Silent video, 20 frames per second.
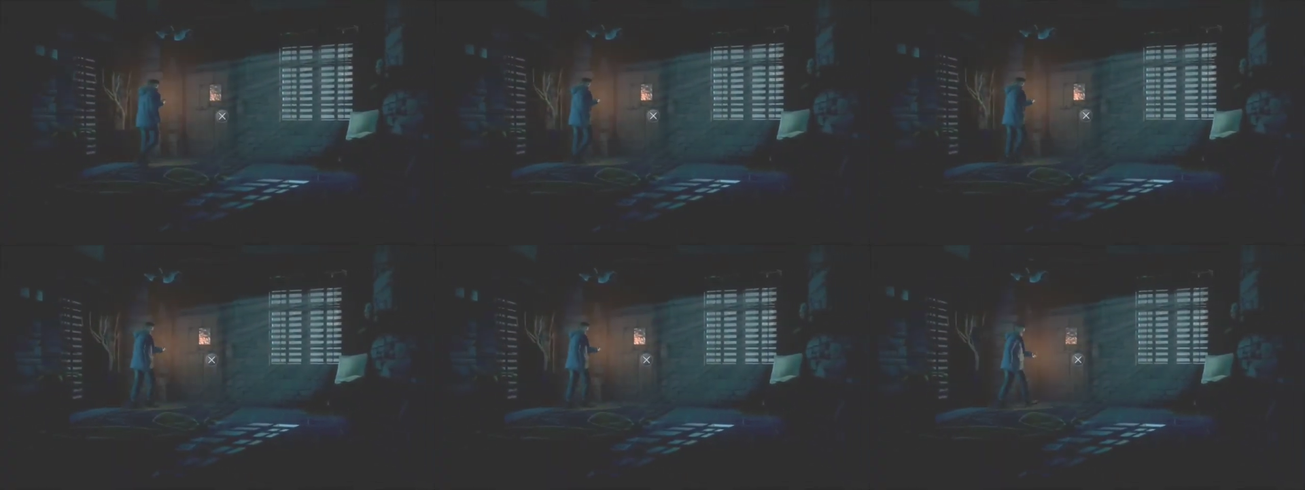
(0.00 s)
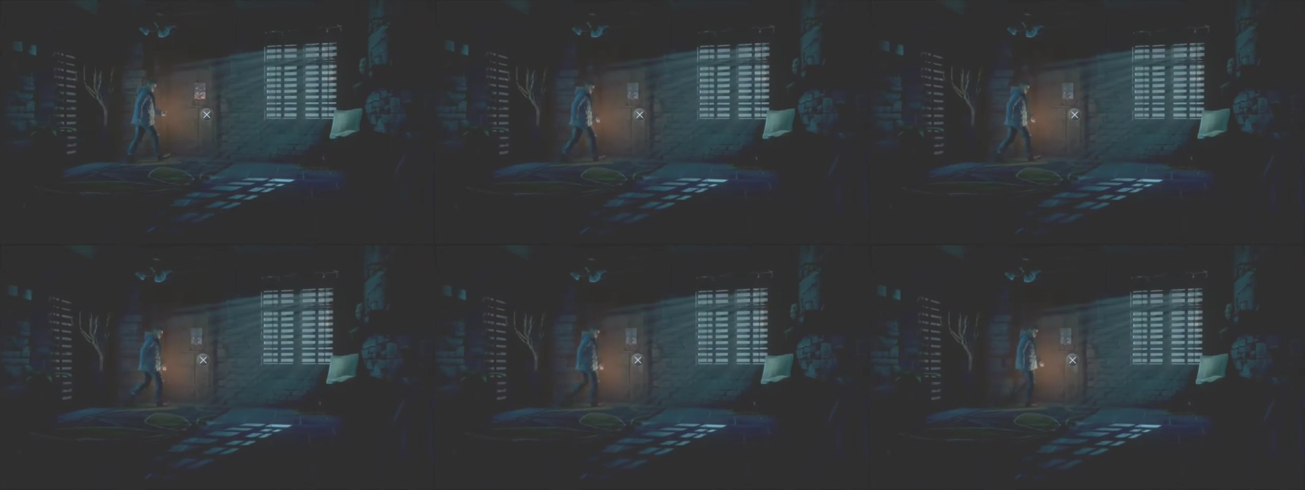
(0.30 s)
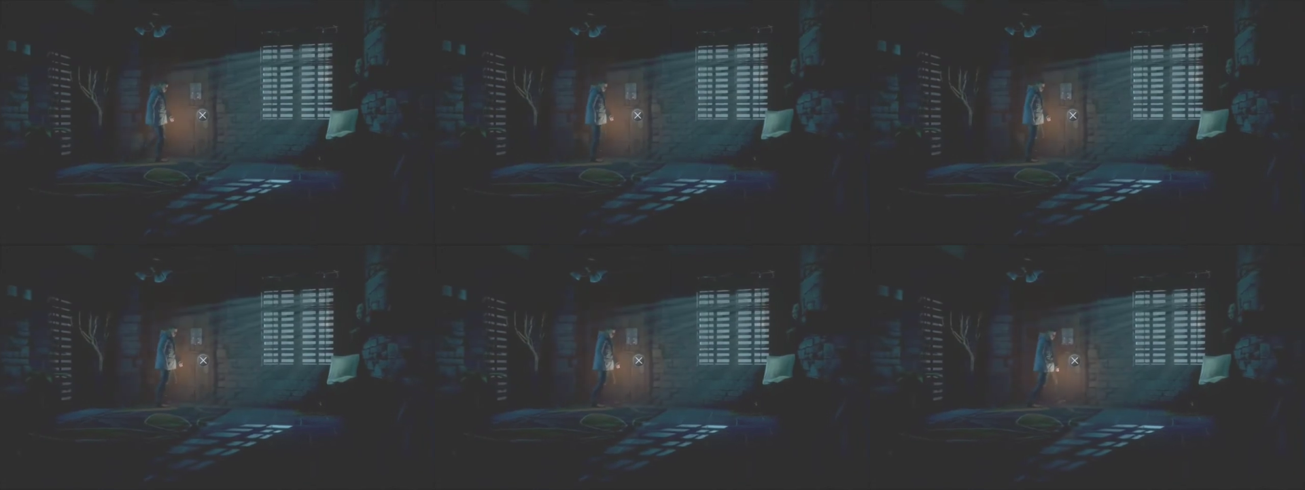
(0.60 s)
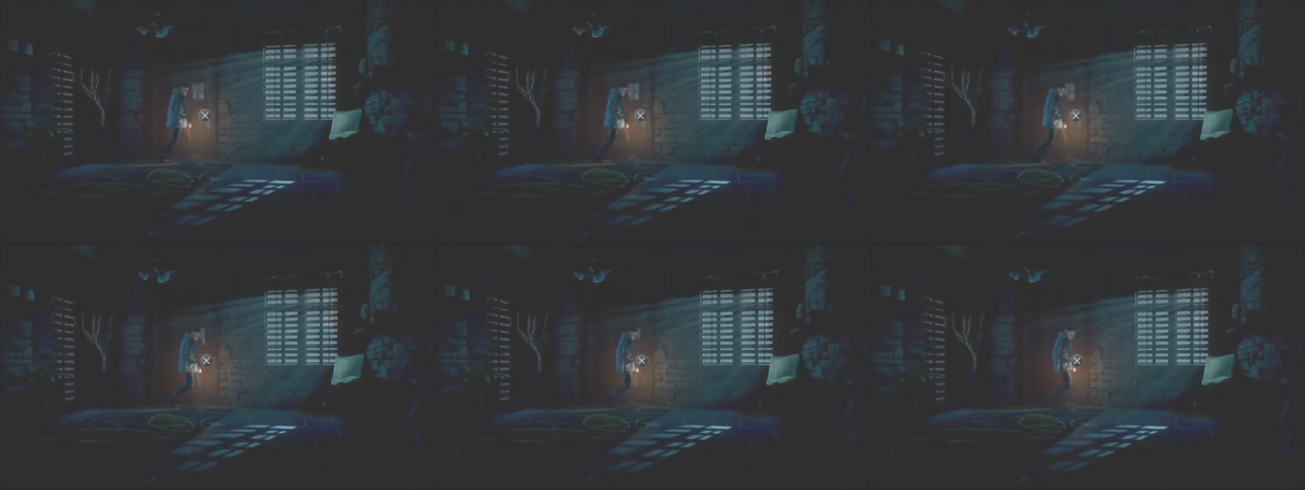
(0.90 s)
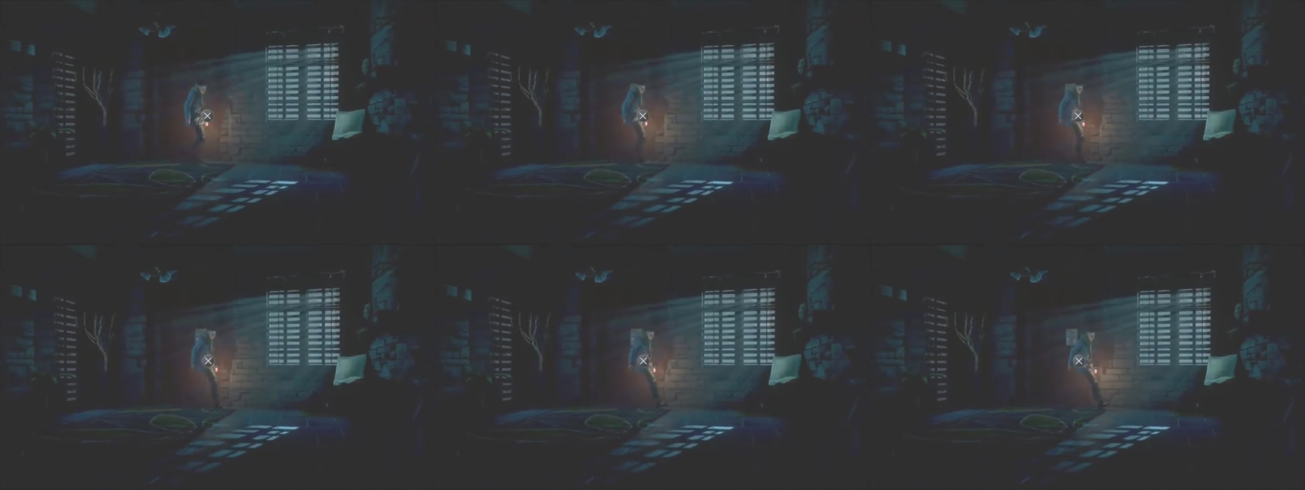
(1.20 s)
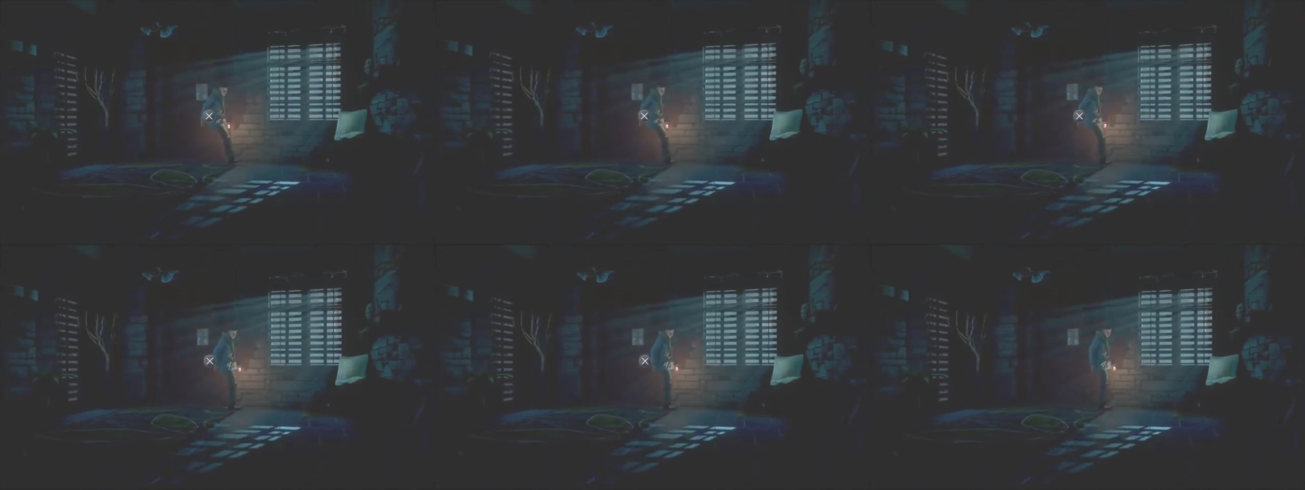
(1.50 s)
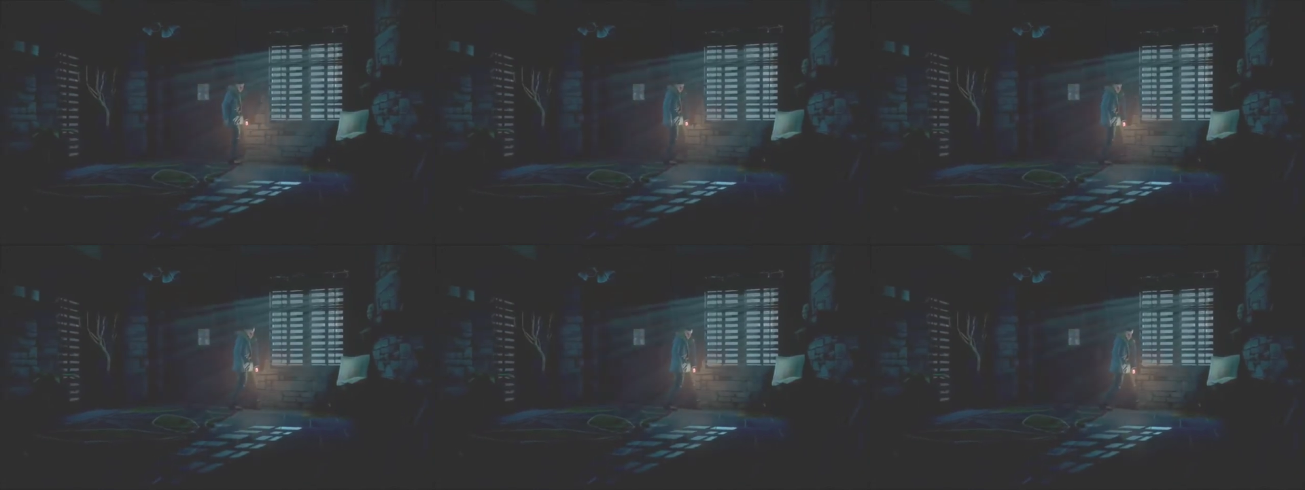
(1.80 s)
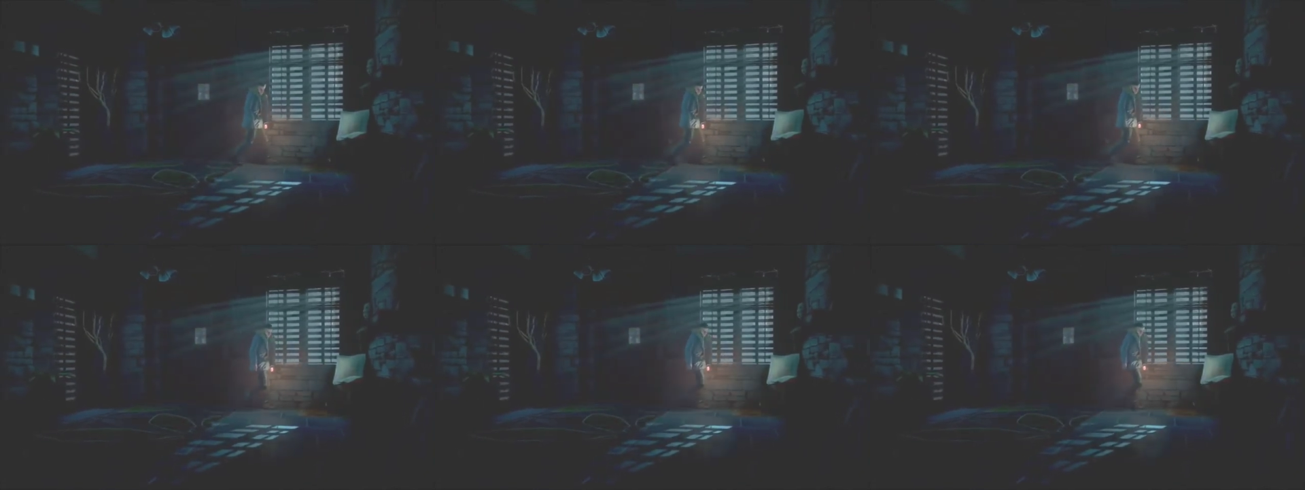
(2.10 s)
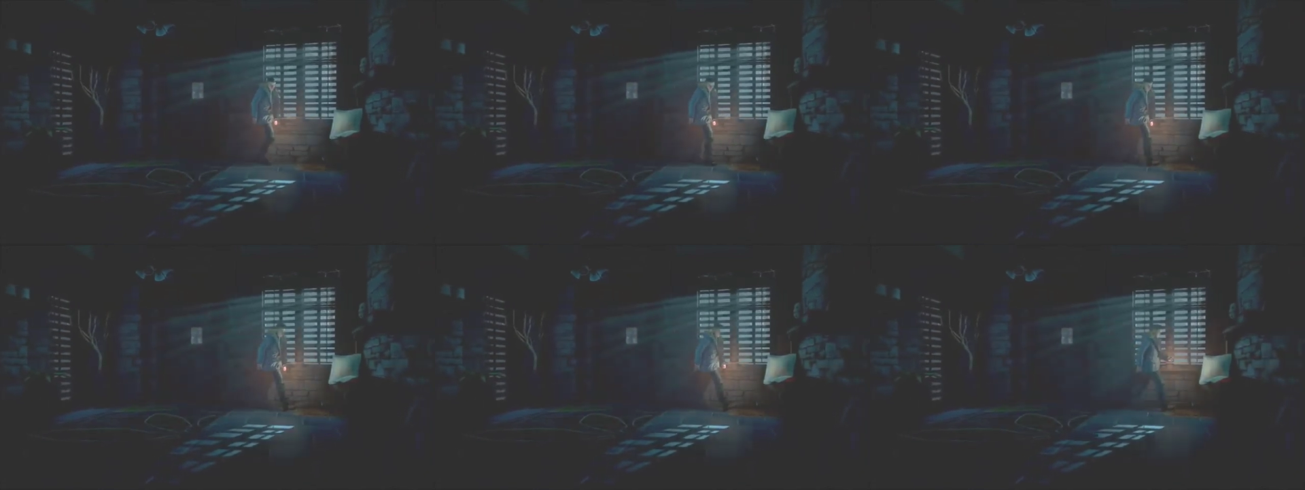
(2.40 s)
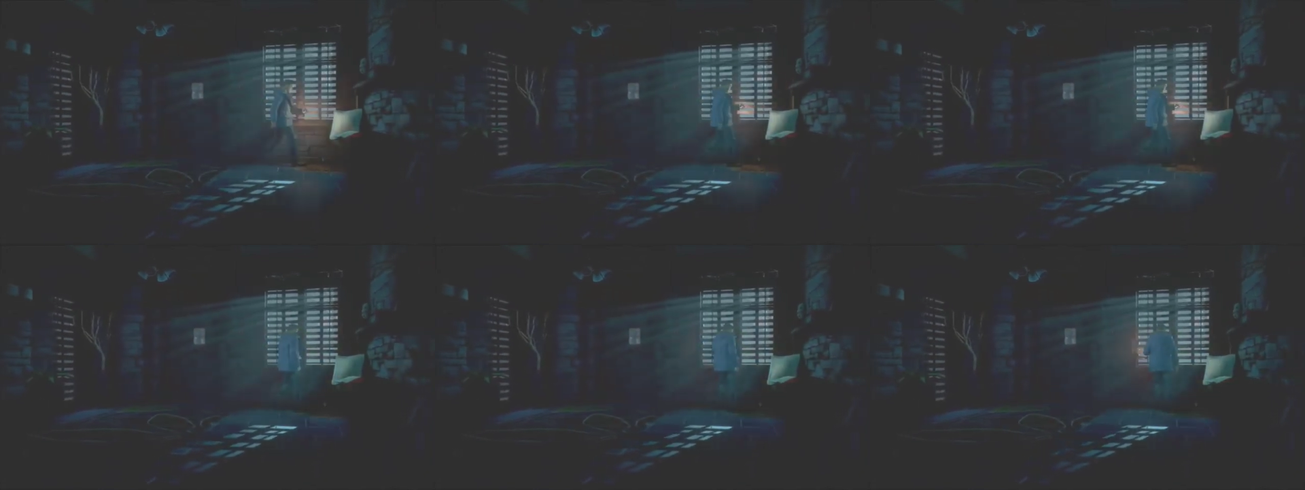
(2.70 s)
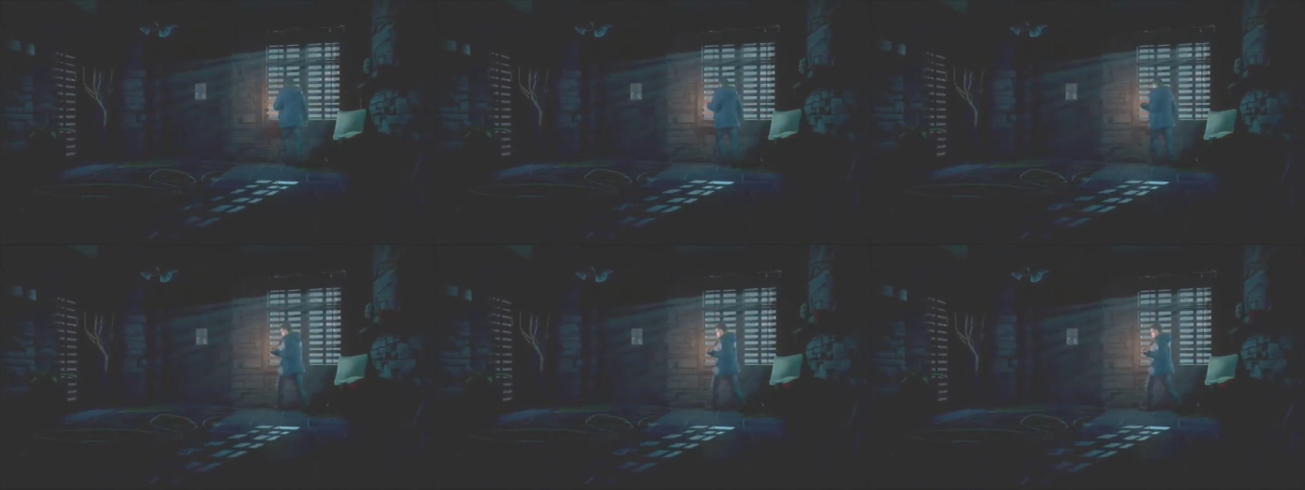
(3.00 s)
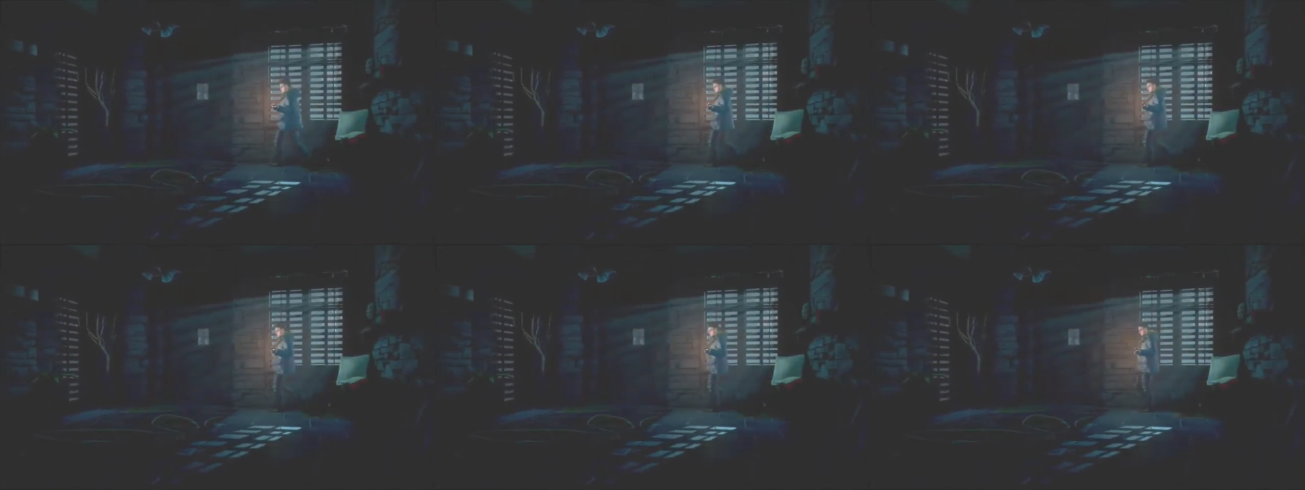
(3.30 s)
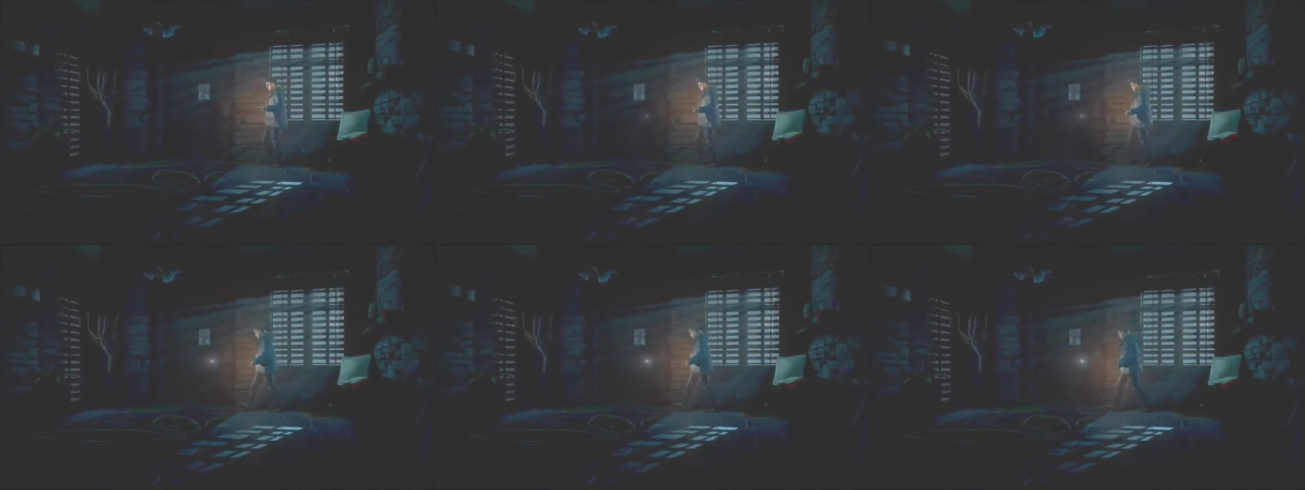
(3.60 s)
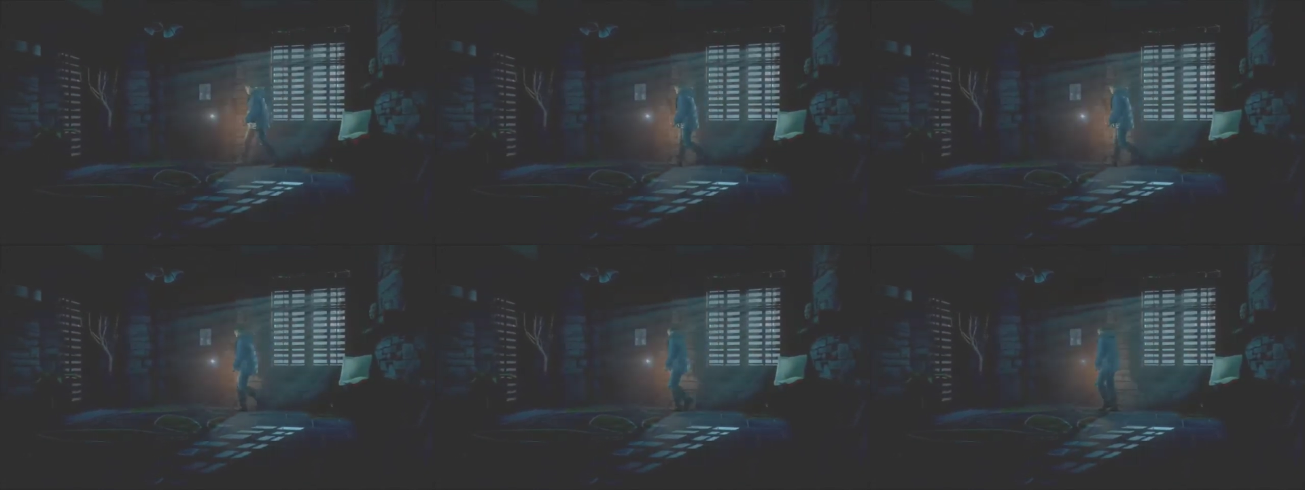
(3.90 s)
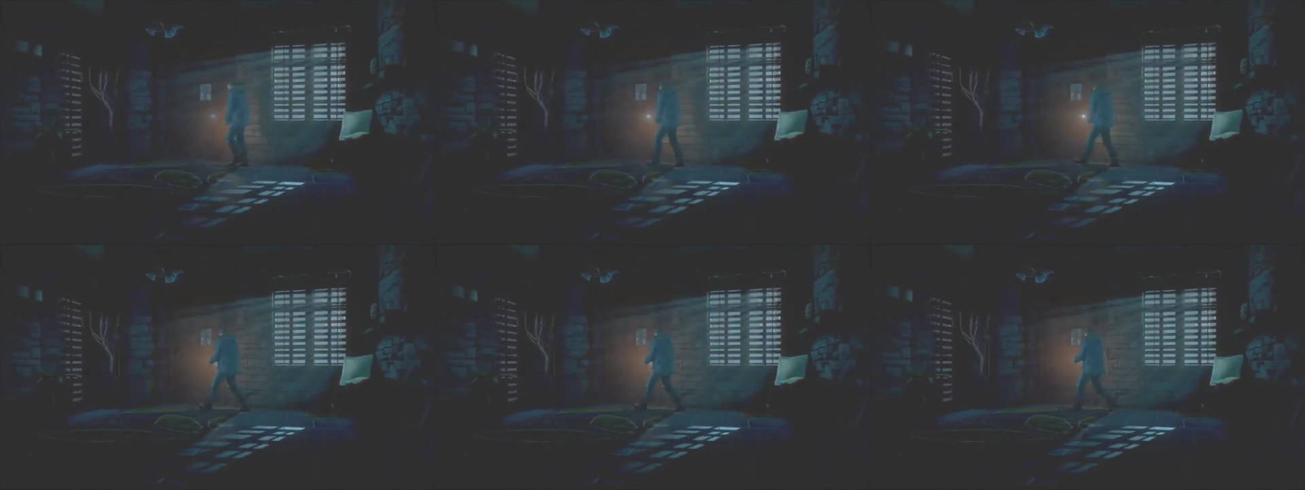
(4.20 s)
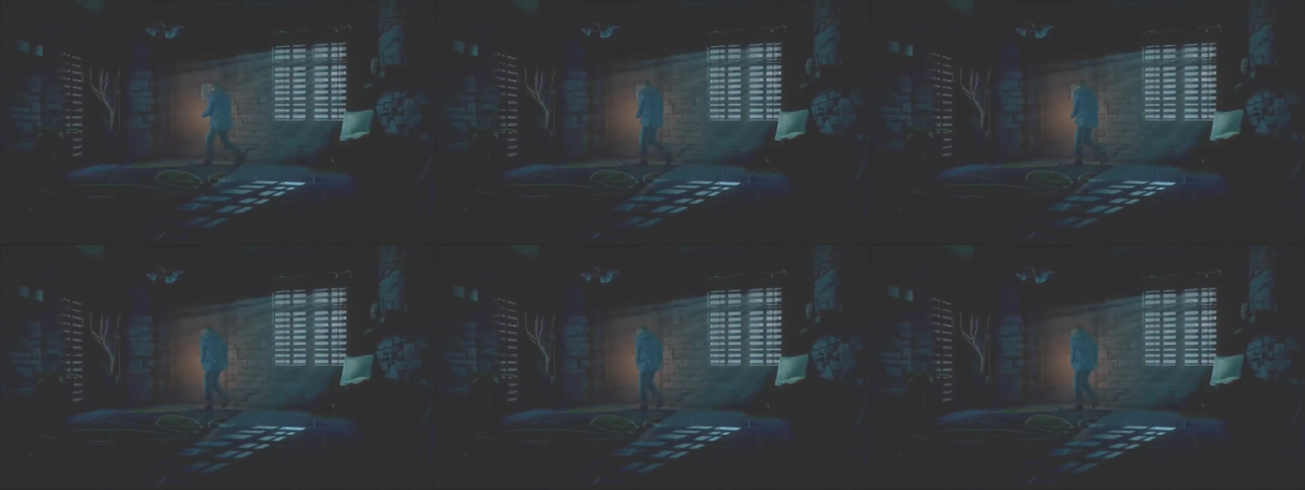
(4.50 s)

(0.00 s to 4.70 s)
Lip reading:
(no speaker visible)